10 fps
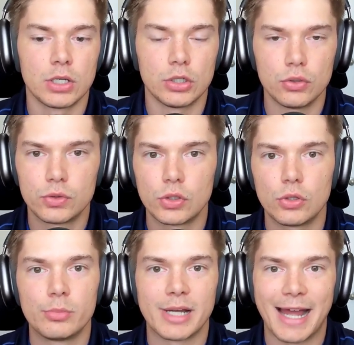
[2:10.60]

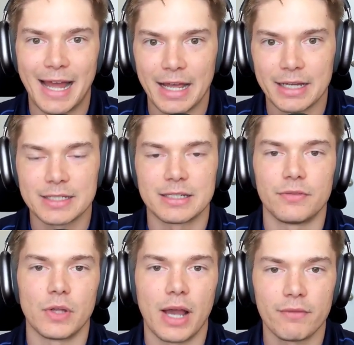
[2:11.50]
YouTube, X.
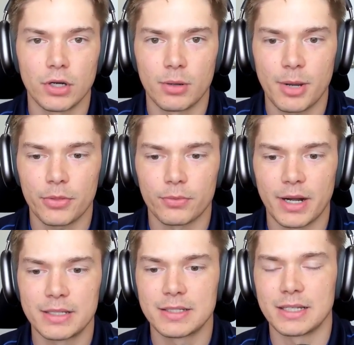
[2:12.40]
If you haven't heard about
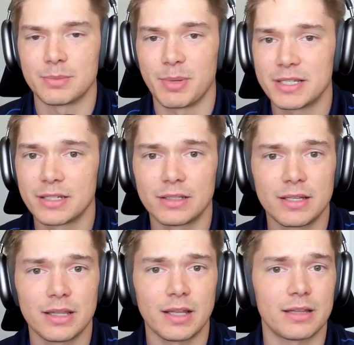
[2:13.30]
Threads, it's basically
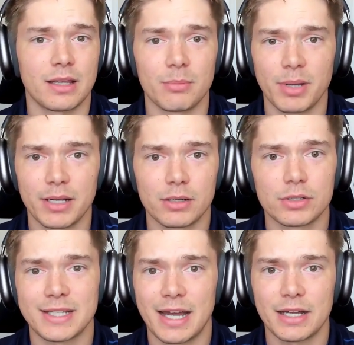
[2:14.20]
they're like the competitor
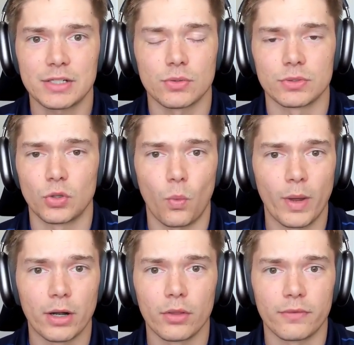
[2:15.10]
to X or
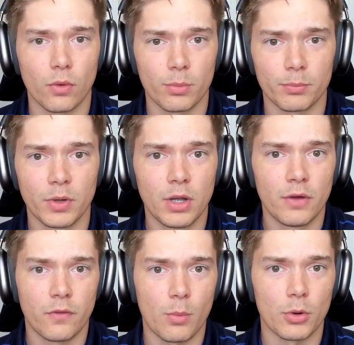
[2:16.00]
Twitter, the
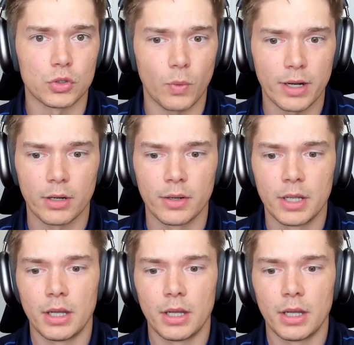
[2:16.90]
former Twitter.